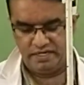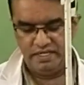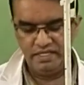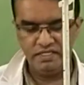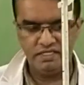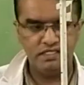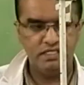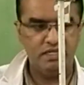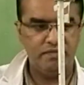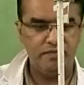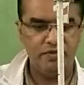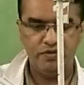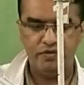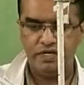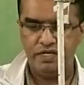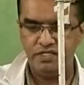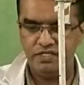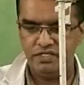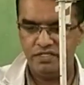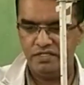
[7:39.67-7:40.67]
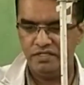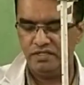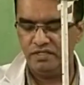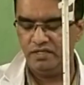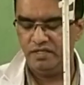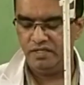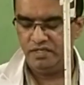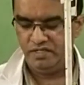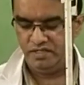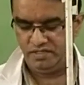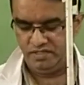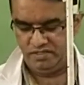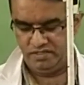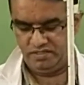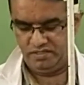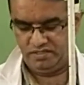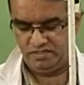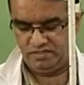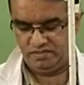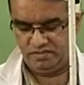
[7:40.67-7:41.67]
rinse the burette
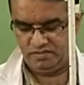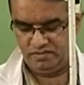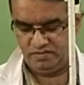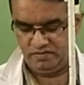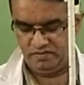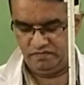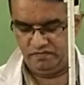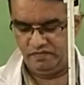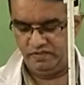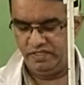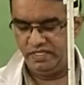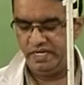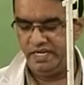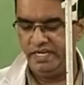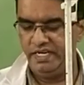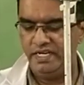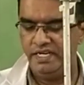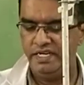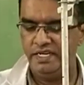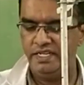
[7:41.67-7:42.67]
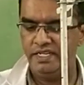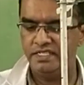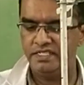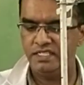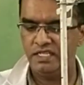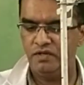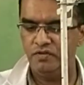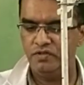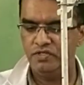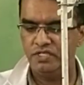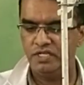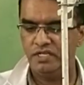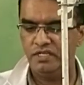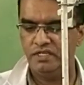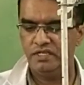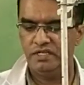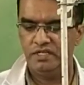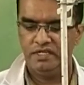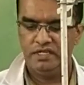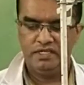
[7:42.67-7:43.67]
with the EDTA
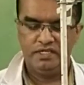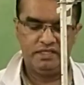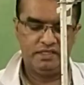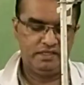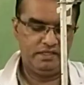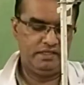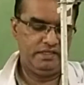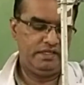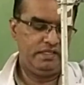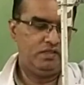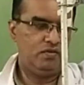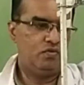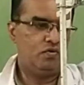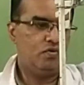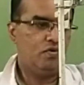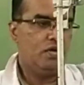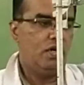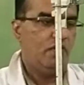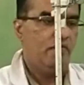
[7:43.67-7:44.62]
solution then throw